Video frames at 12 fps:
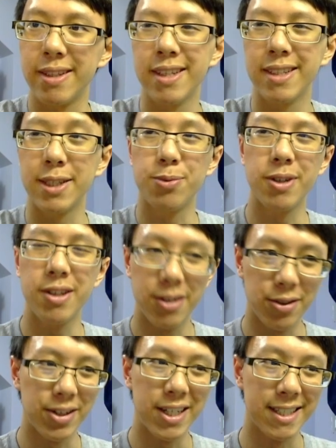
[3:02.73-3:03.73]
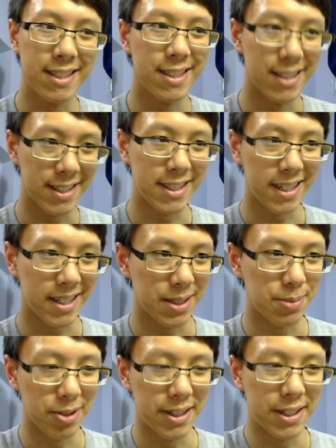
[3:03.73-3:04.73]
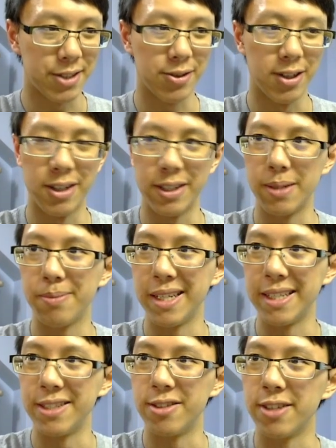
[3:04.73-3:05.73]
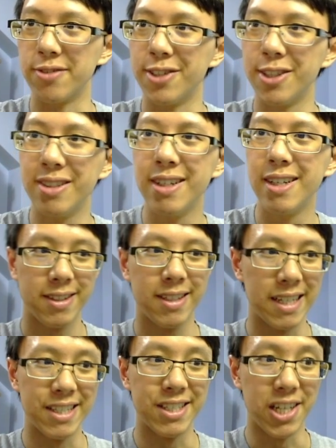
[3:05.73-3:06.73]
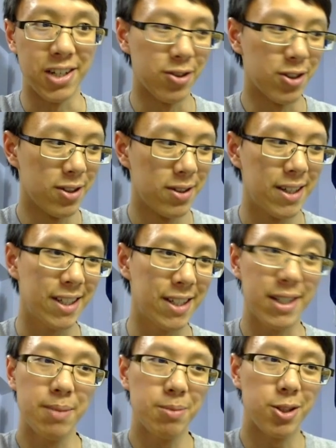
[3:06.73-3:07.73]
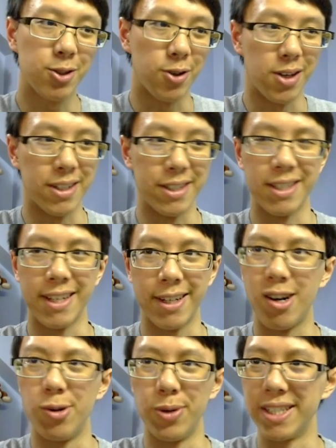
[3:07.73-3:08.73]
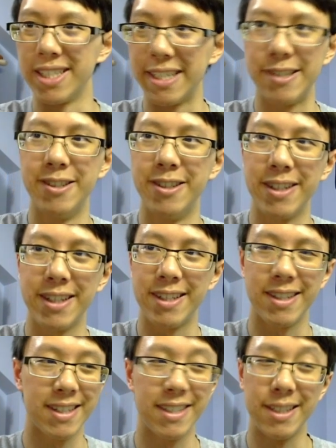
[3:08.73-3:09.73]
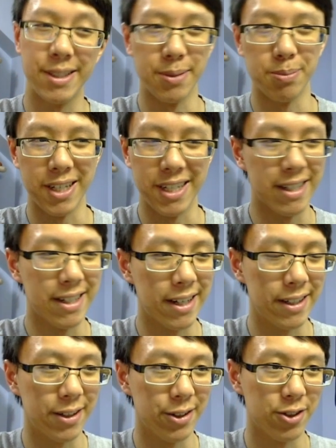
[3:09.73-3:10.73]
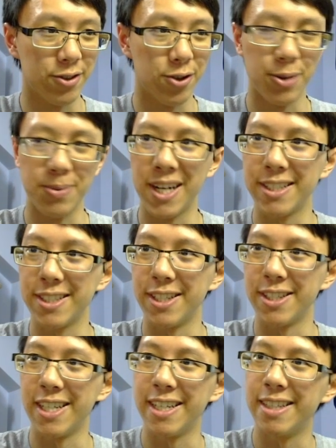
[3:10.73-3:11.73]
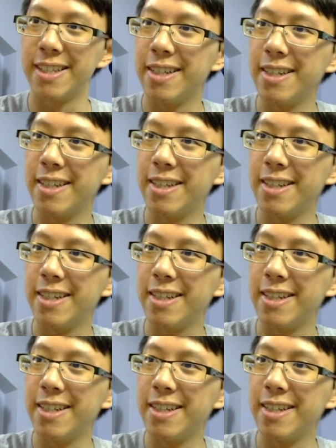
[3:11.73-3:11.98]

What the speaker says: that's one of the reasons this deck is pretty strong in Penny Dreadful in general, because Hymn to Torok is like always legal. It isn't played in any other formats online.